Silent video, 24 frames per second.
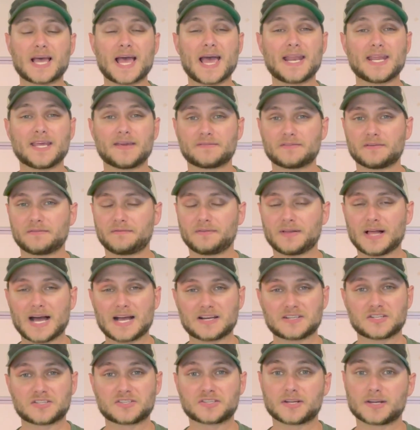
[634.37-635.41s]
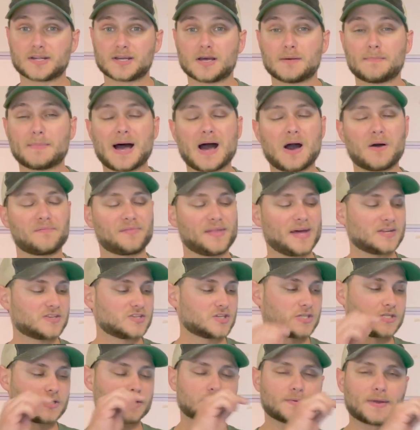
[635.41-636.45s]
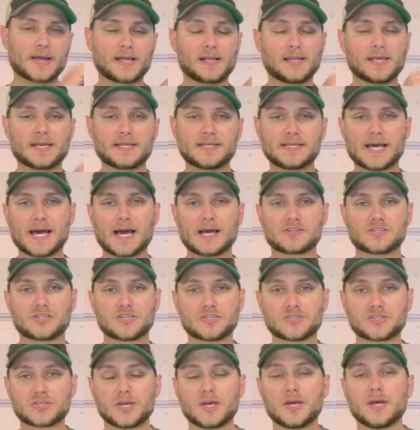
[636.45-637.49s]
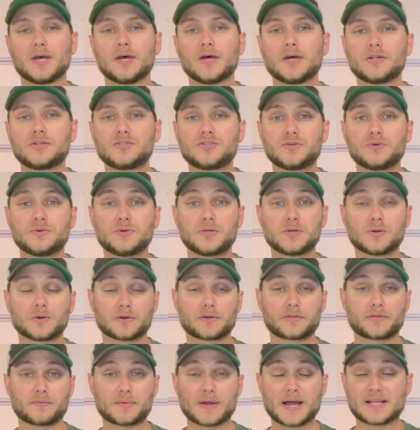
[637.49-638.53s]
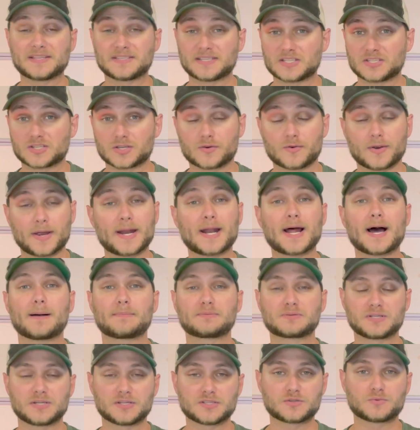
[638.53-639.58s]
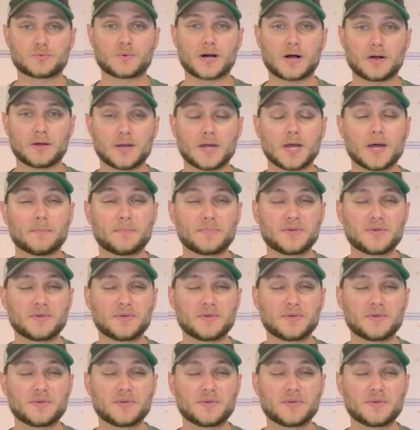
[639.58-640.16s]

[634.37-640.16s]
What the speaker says: any of the flash that's going to come out, and that just directly attaches to your threads. That's a great option as well.